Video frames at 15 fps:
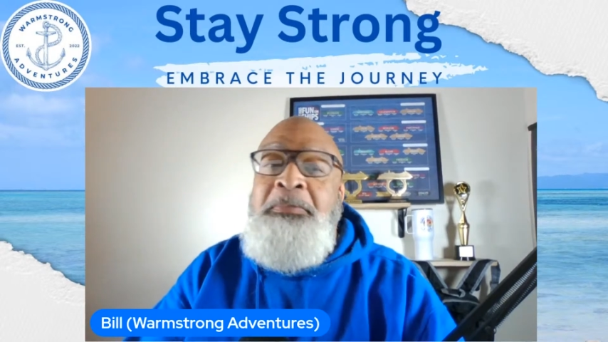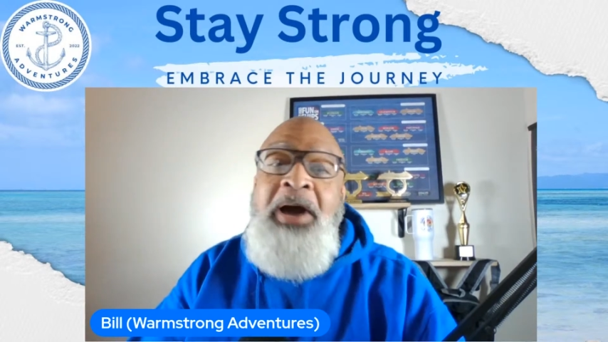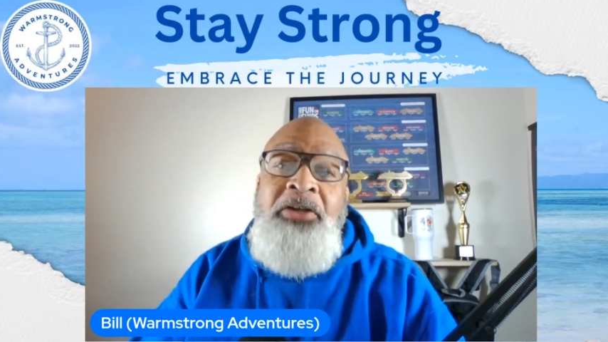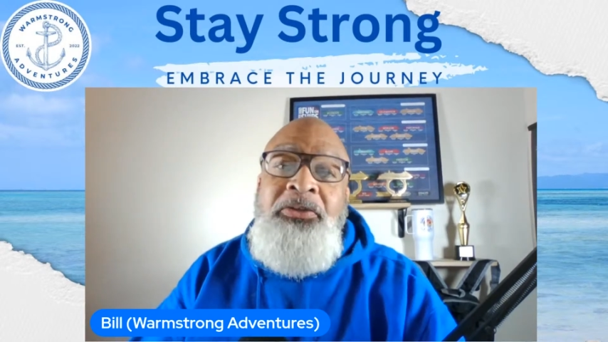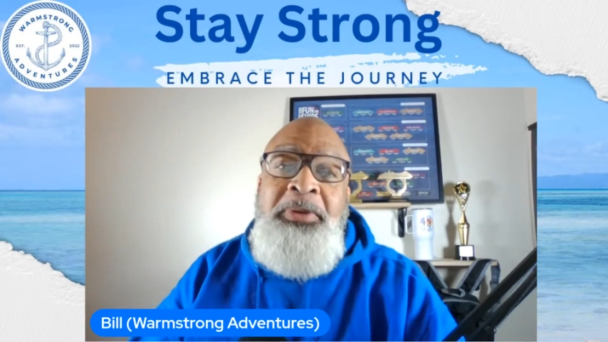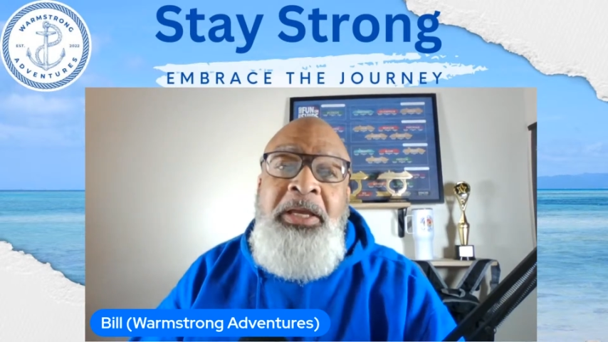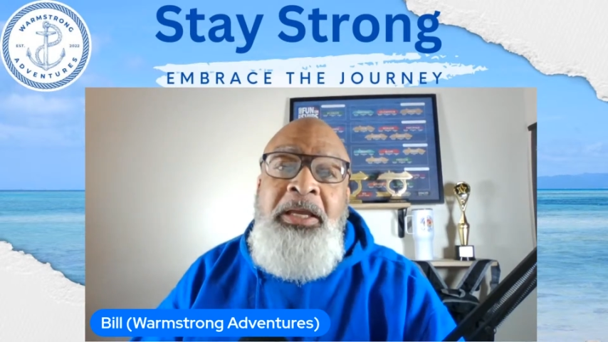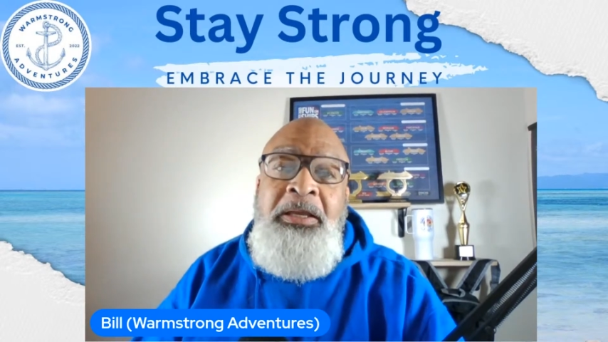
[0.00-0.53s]

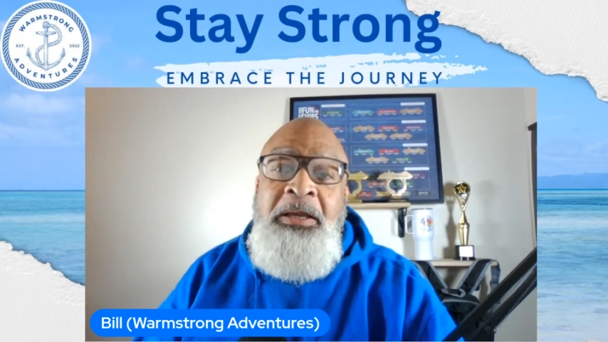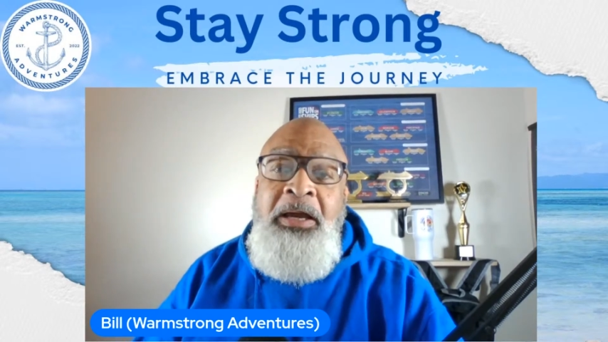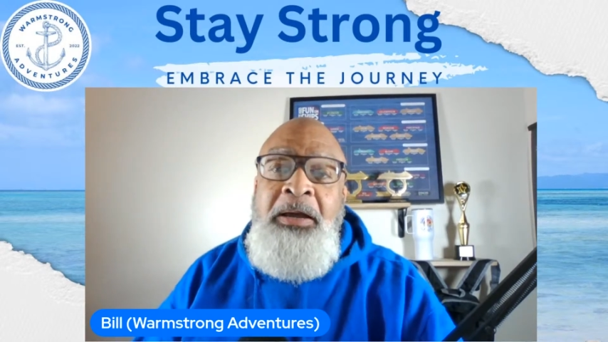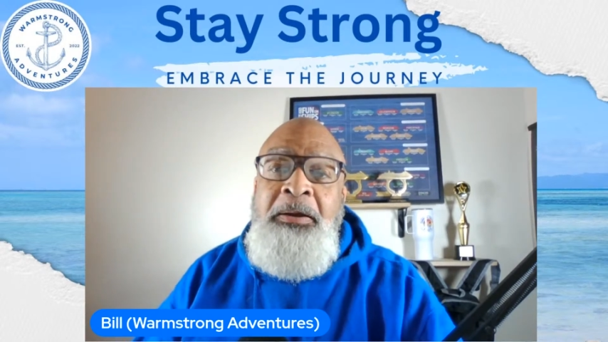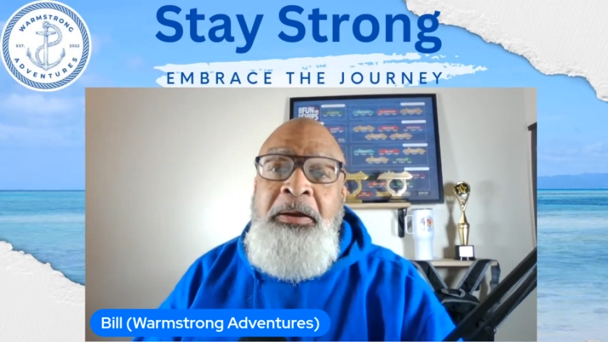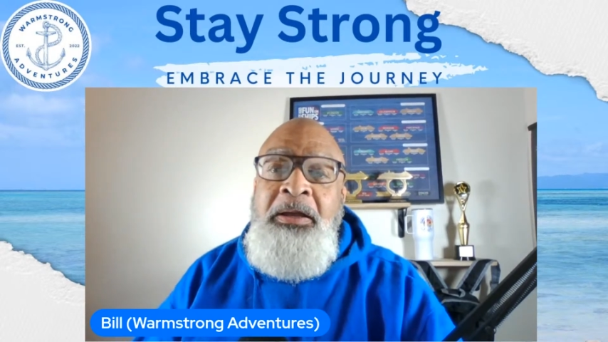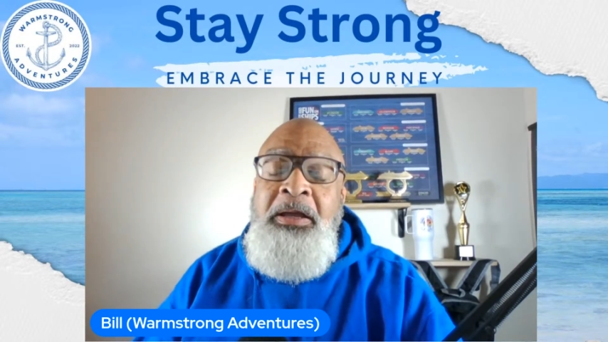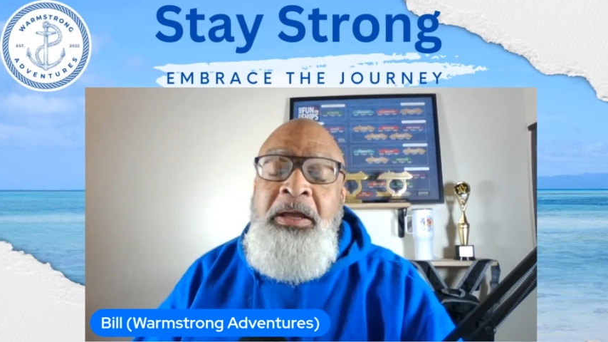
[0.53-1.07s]
bother me.
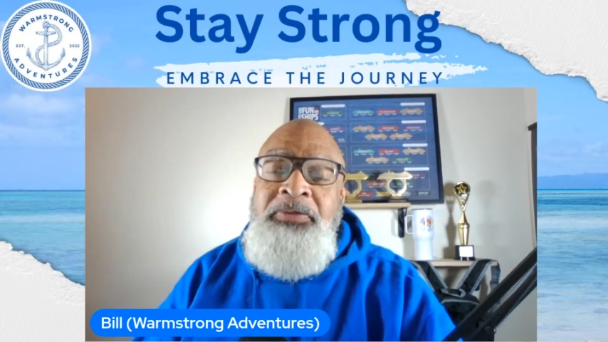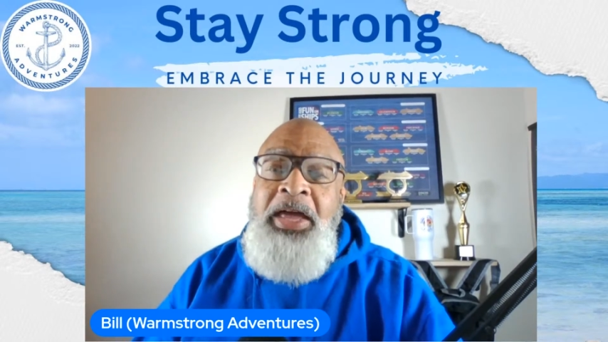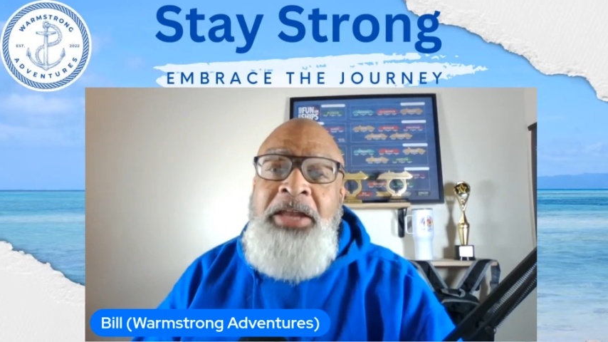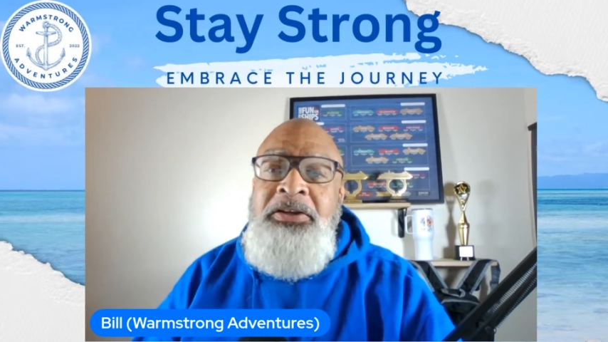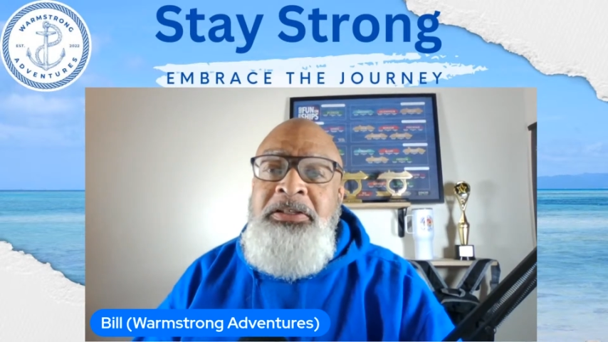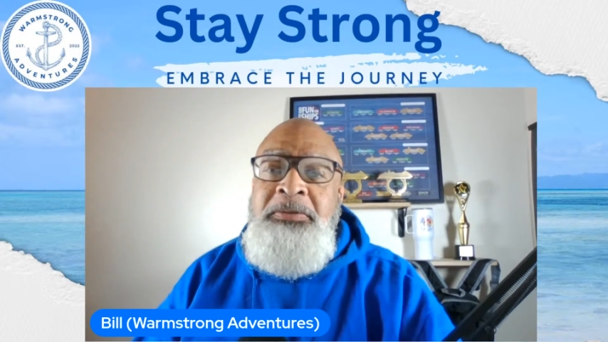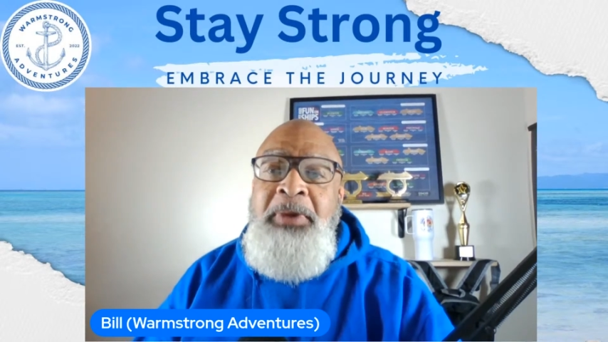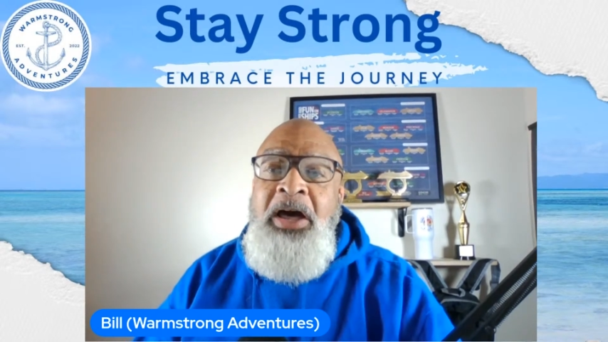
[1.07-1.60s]
That
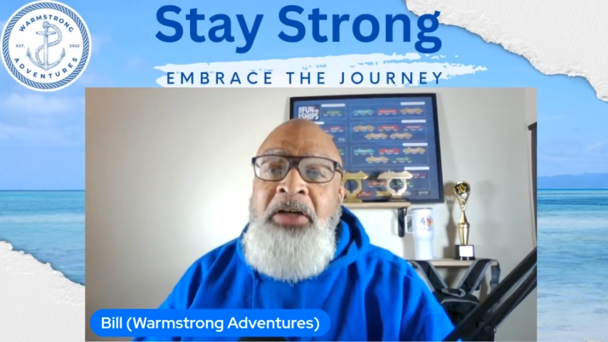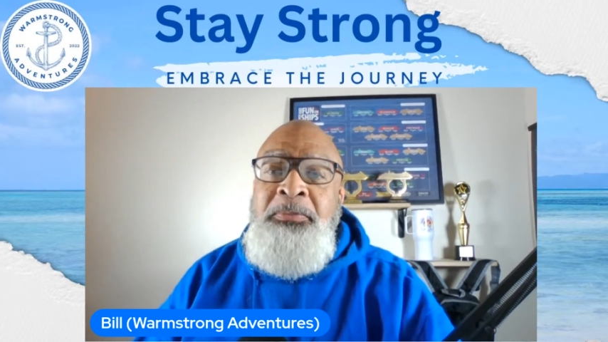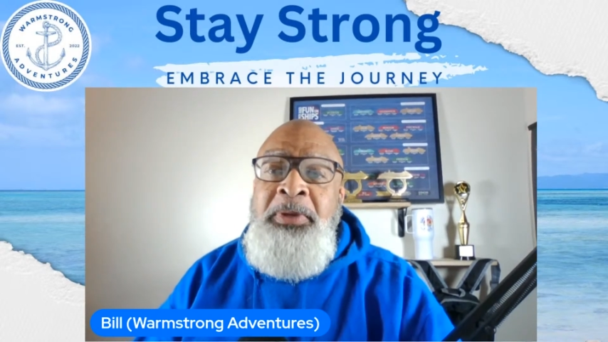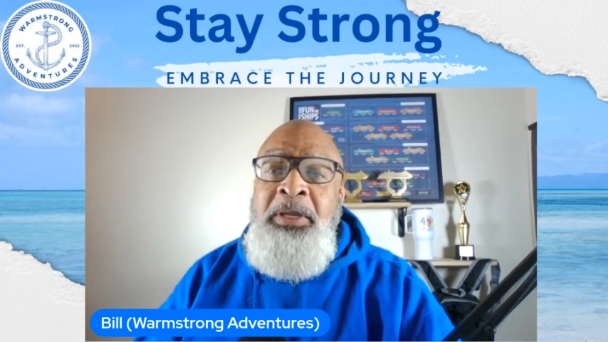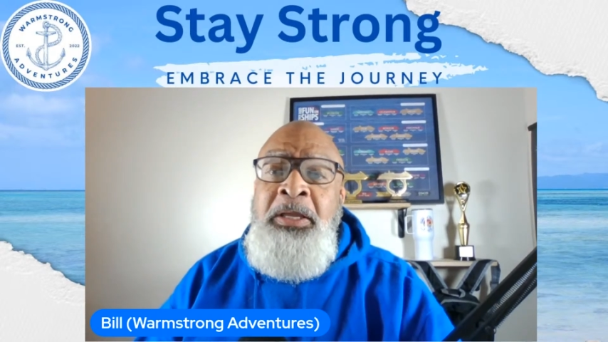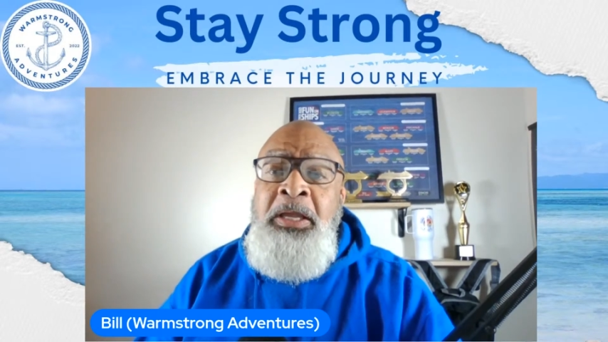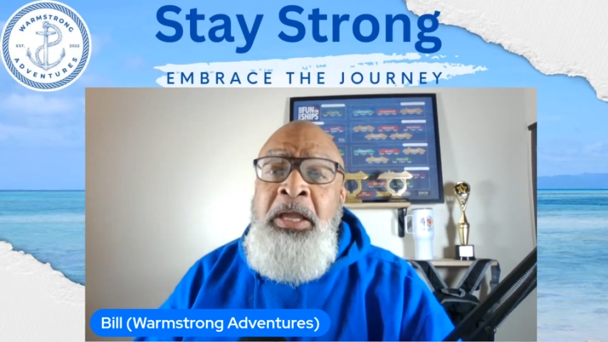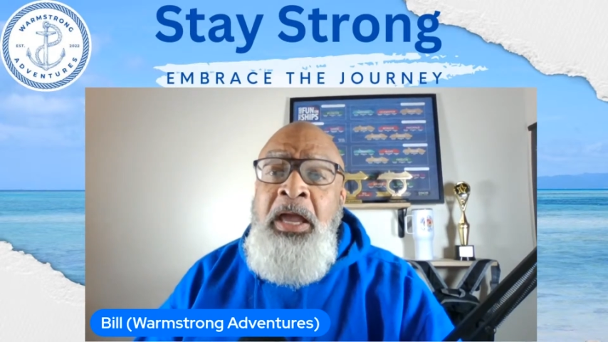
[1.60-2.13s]
doesn't bother me.